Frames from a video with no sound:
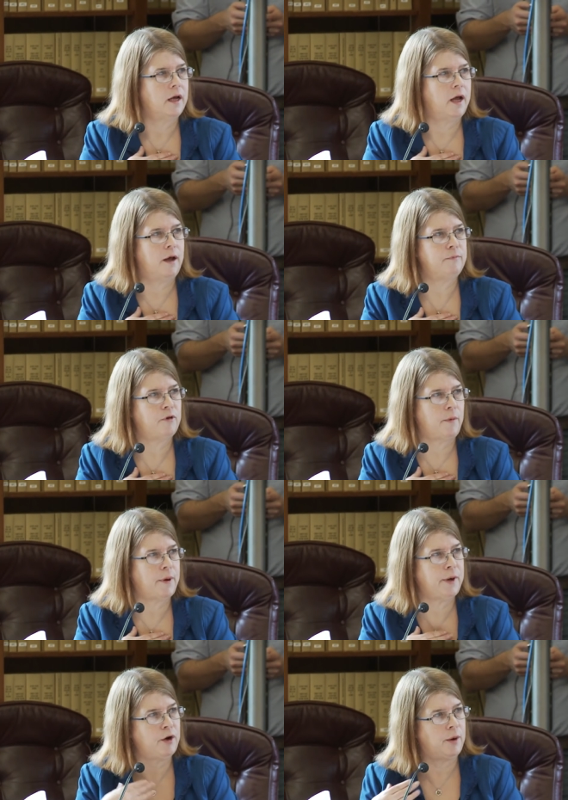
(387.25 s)
um, taught
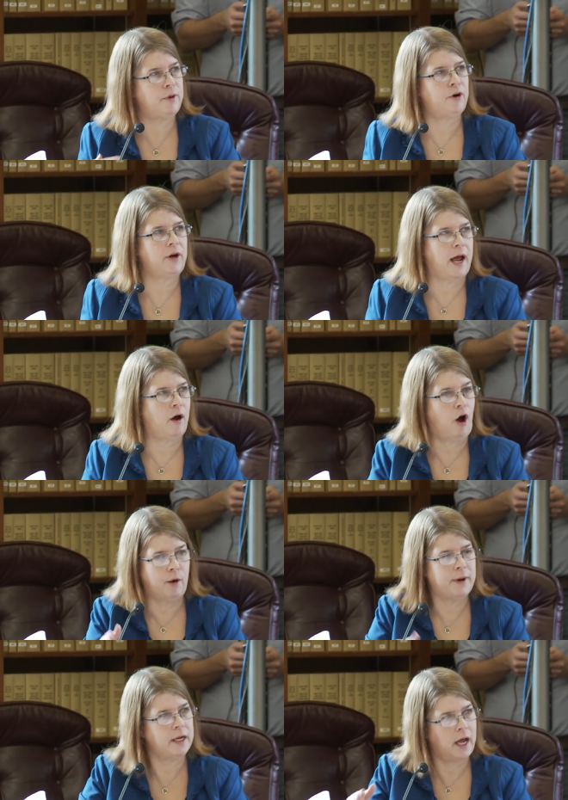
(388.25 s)
by my grandmother on how
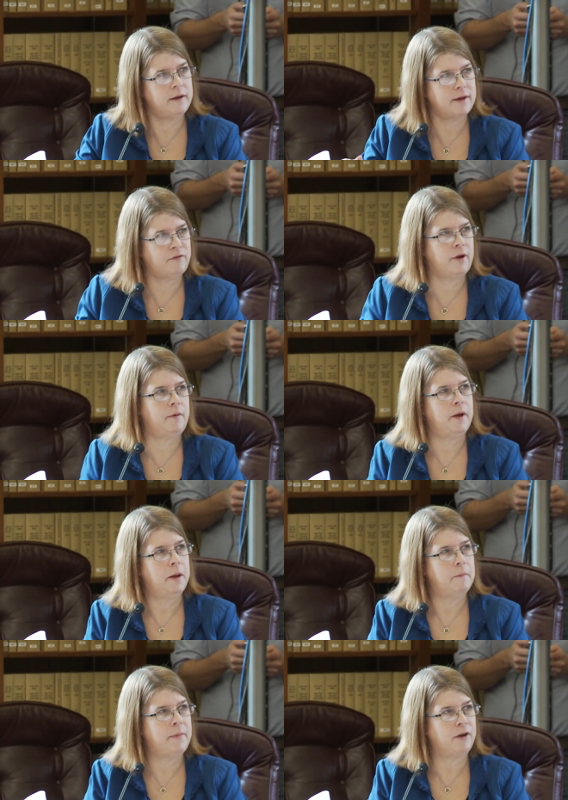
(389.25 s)
all my lines have to
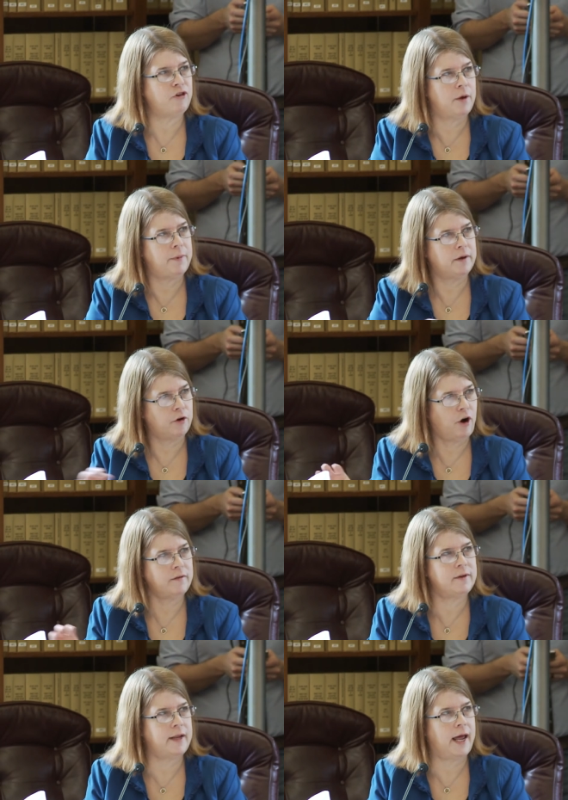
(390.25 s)
match up
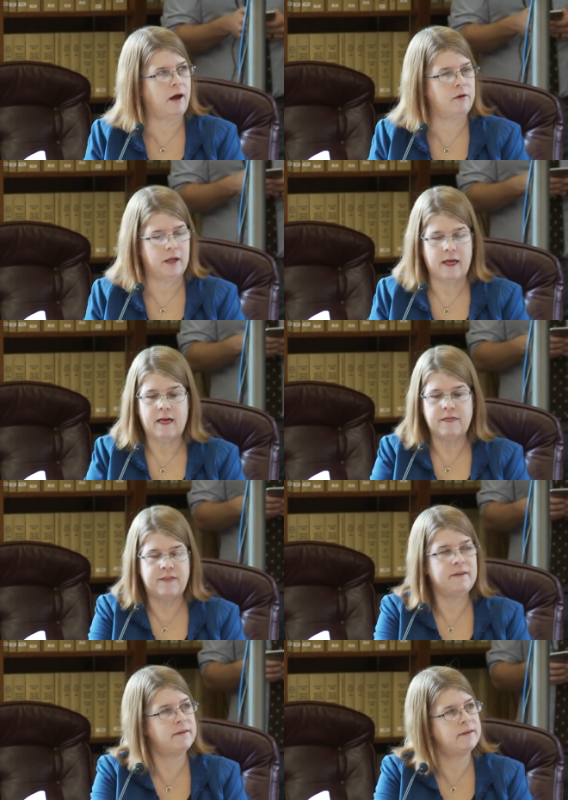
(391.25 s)
across and down,
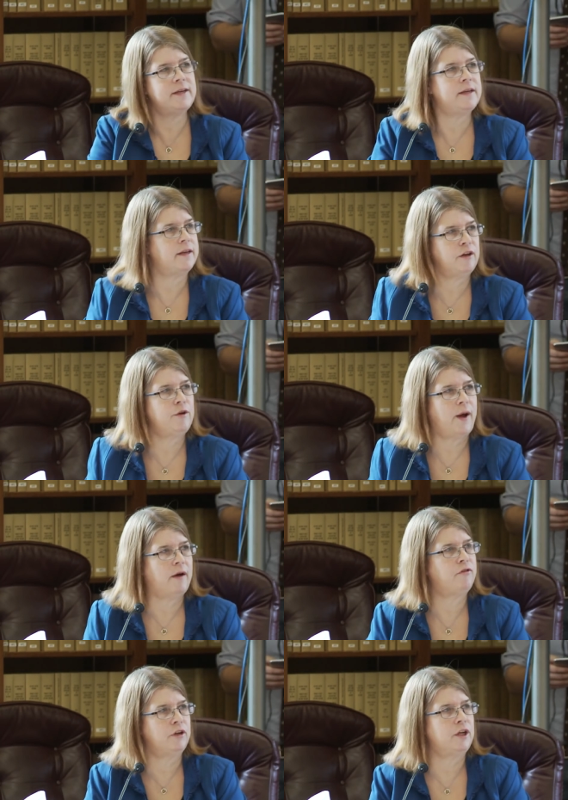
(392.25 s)
this is the detail you
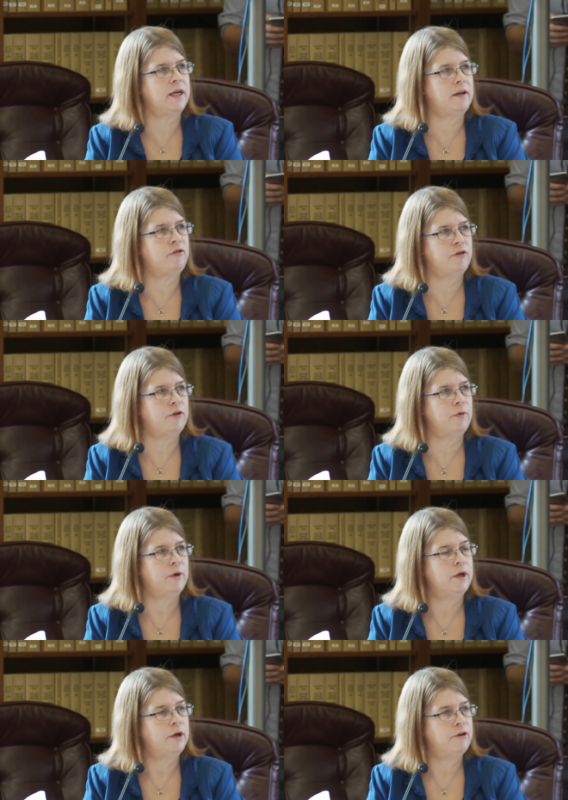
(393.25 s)
have to look into
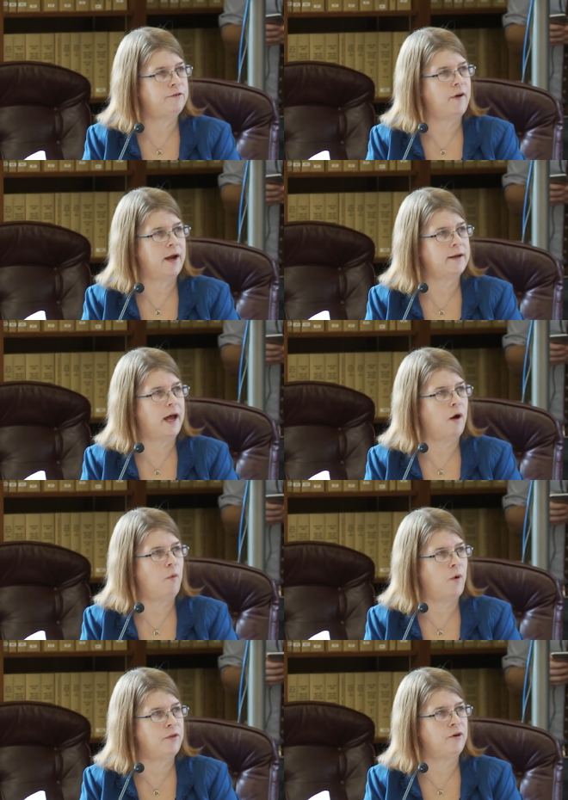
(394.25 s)
to find
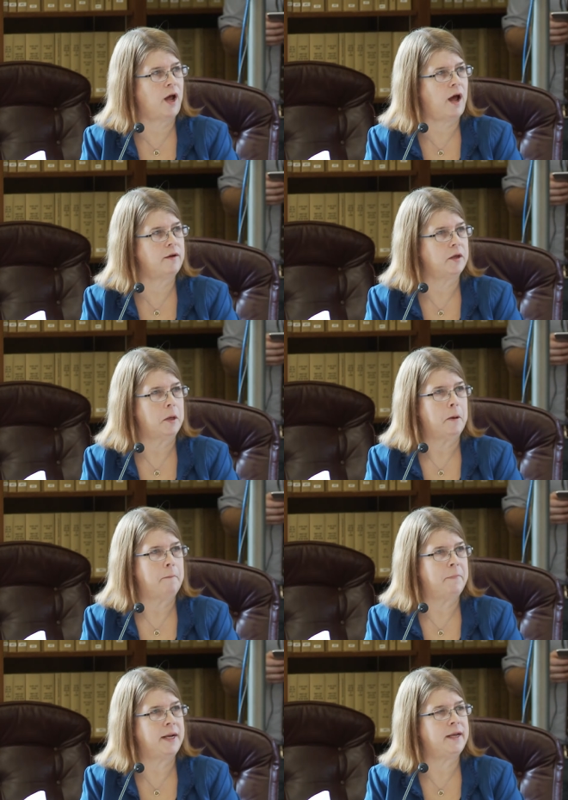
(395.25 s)
out whether or not
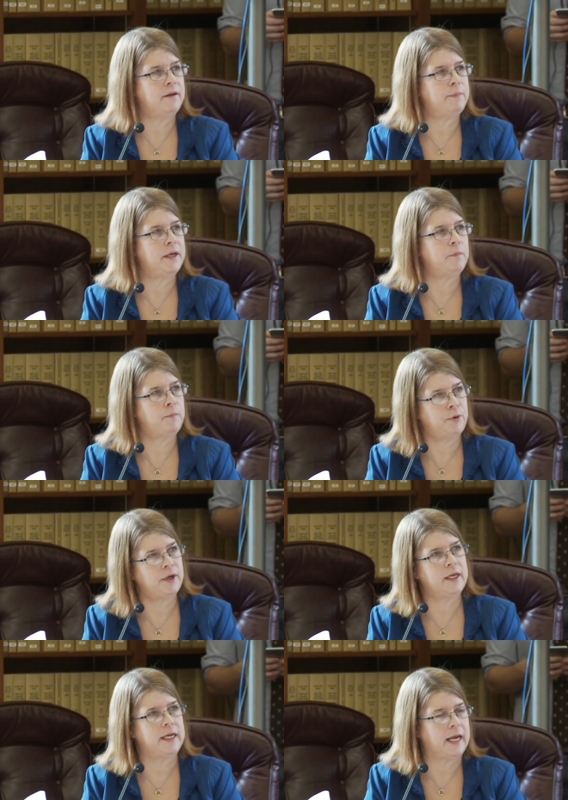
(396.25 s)
money is being
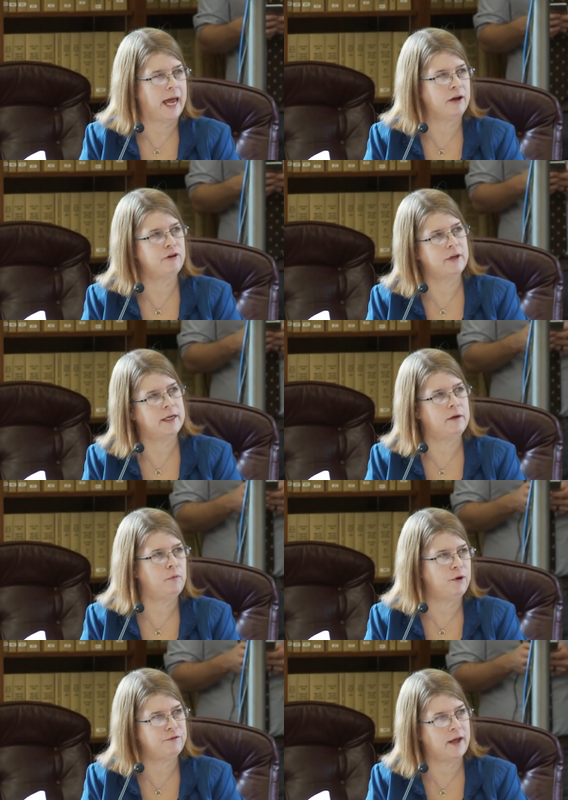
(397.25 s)
pretty accurately
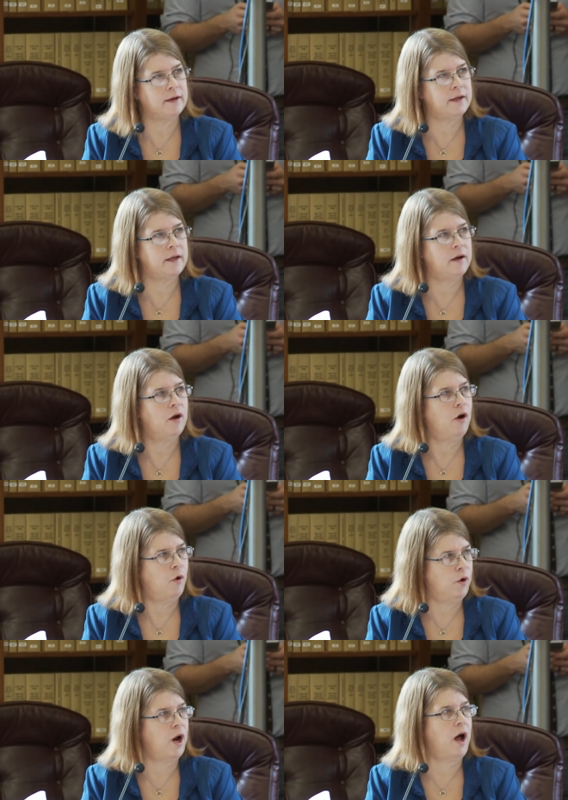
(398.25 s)
reflected
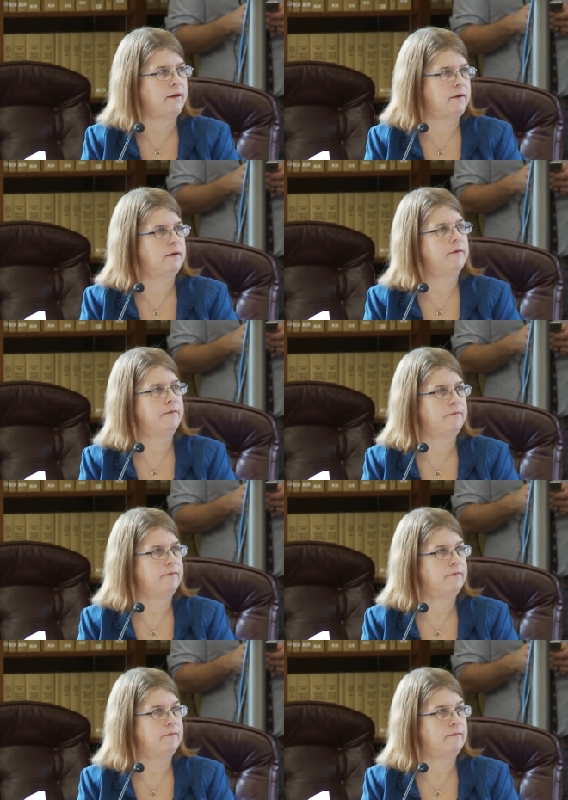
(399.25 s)
or not.
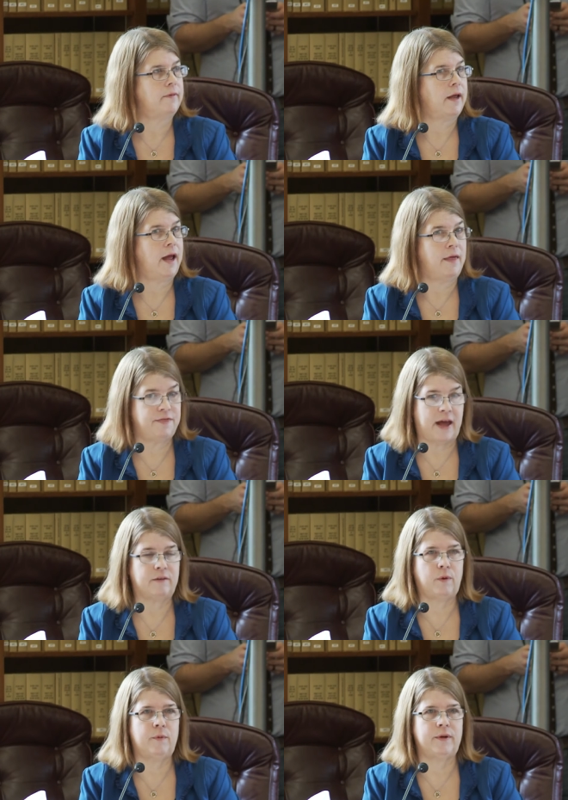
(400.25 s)
And
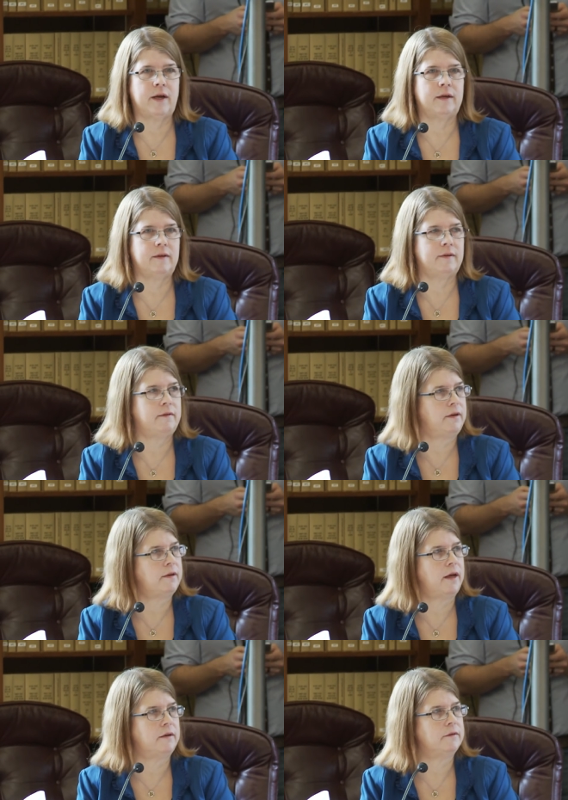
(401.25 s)
that's why I went down into this
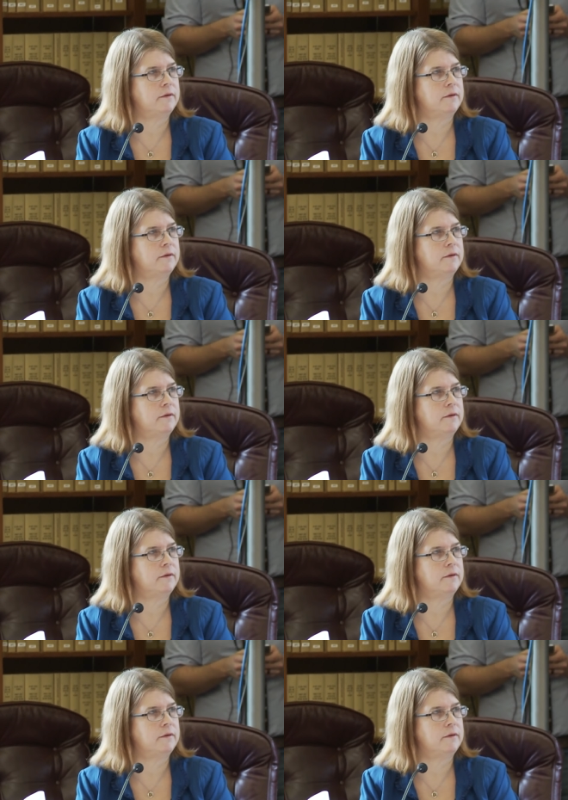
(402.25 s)
detail.